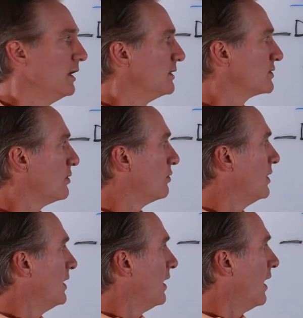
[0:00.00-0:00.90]
So
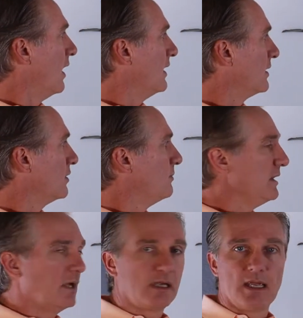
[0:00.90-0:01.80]
it could
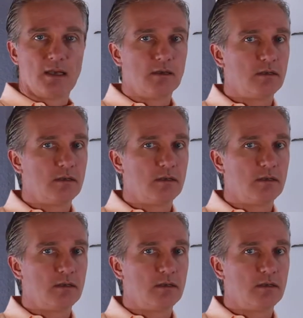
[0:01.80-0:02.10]
be, again,